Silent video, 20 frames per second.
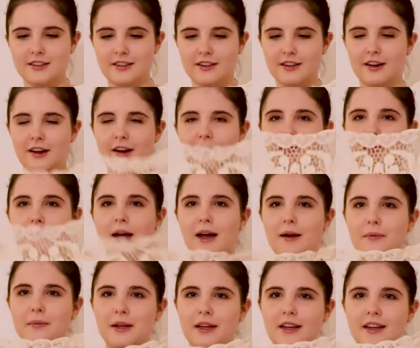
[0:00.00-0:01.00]
come
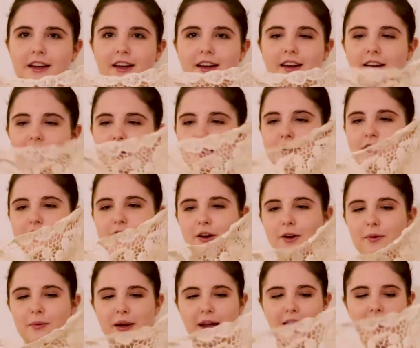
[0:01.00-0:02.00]
at me. So
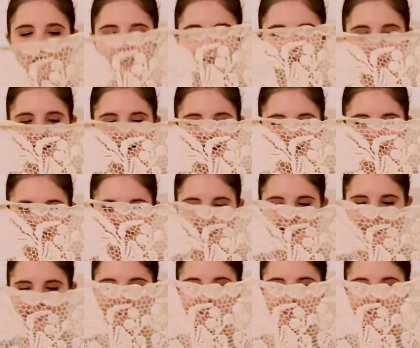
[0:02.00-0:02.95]
we have this,